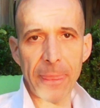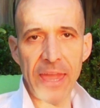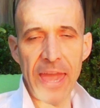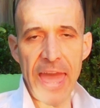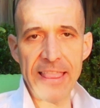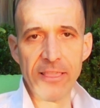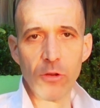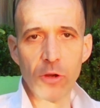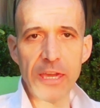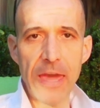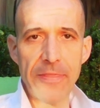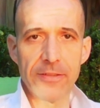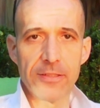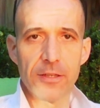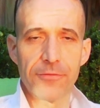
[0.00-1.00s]
looking
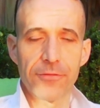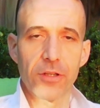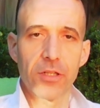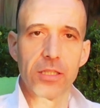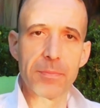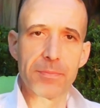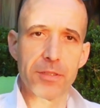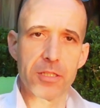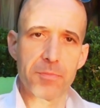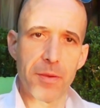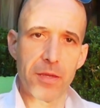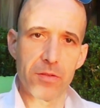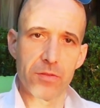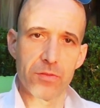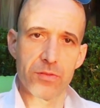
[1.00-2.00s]
at the different clipless
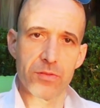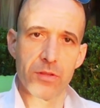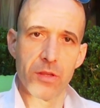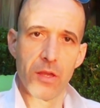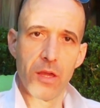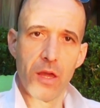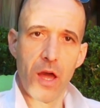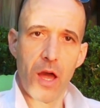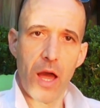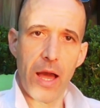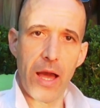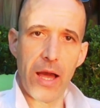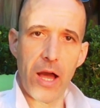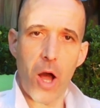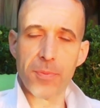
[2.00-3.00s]
pedals
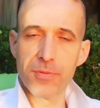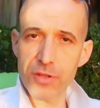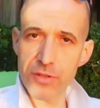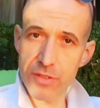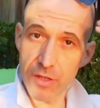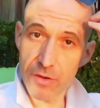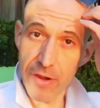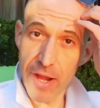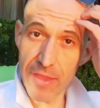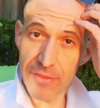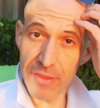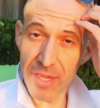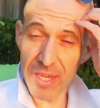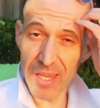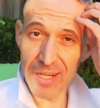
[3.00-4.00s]
options that are out
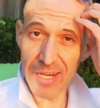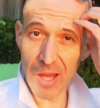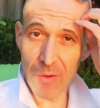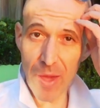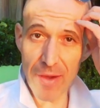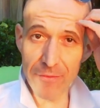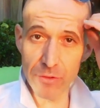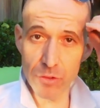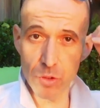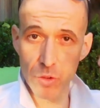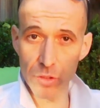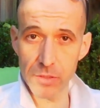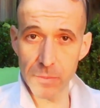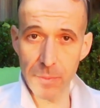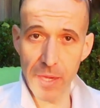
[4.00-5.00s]
there. Now, I haven't
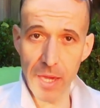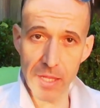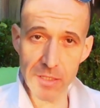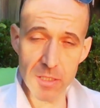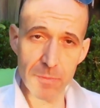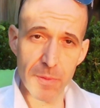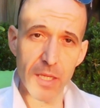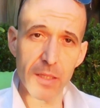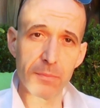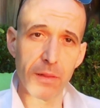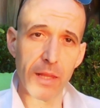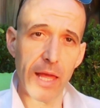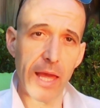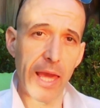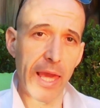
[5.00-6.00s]
talked about Speed
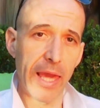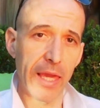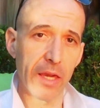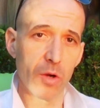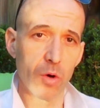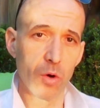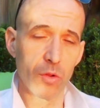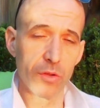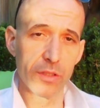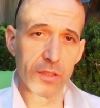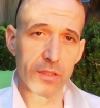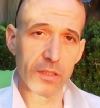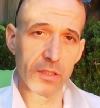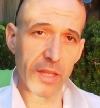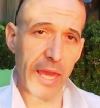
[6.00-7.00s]
Play or
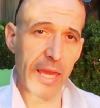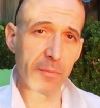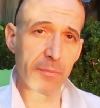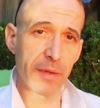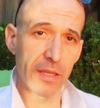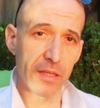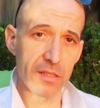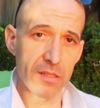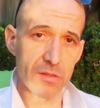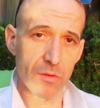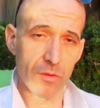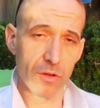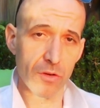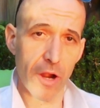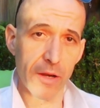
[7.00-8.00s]
the Egg Beaters or
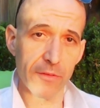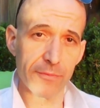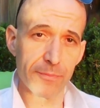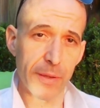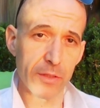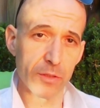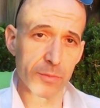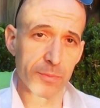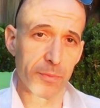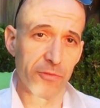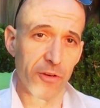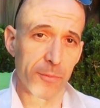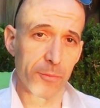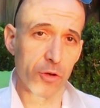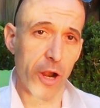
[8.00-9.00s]
the crank pedals
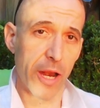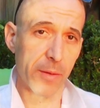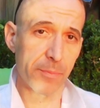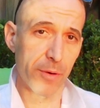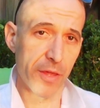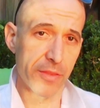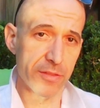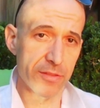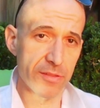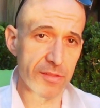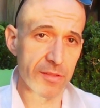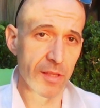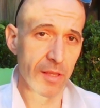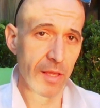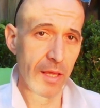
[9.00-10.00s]
from Crank
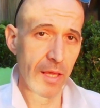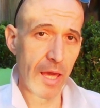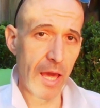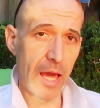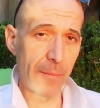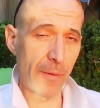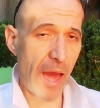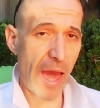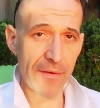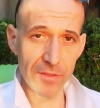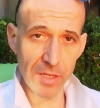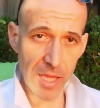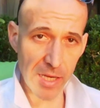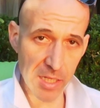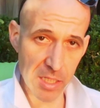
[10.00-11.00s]
Brothers. I
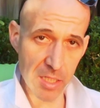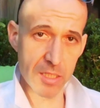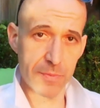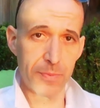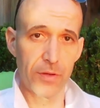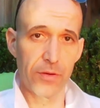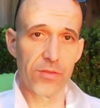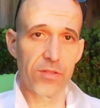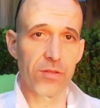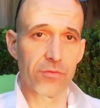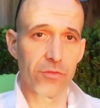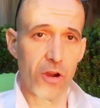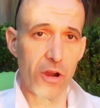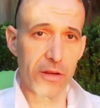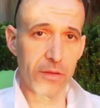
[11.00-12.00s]
haven't had any experience in
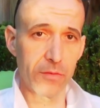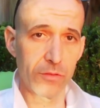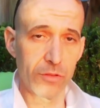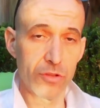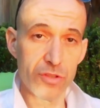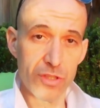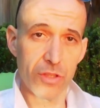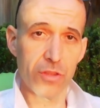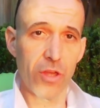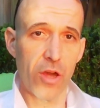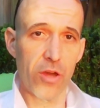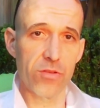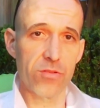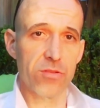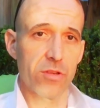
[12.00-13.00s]
riding using
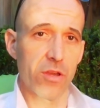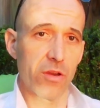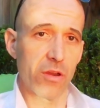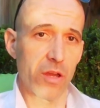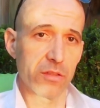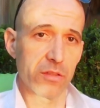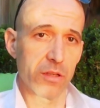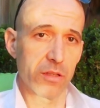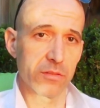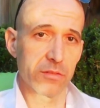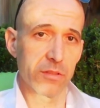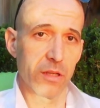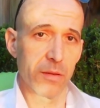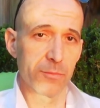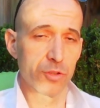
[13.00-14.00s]
those, so
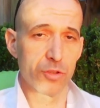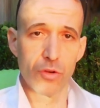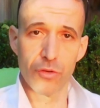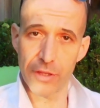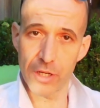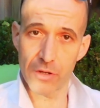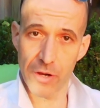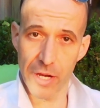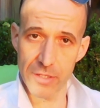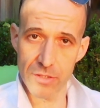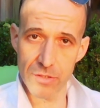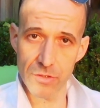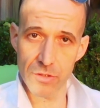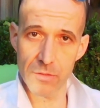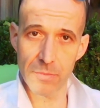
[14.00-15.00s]
I'm sure they're great
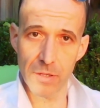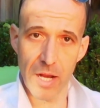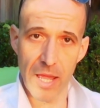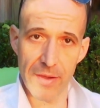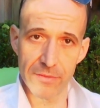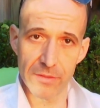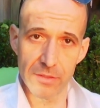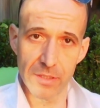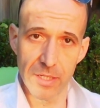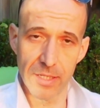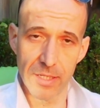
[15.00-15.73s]
too, but I haven't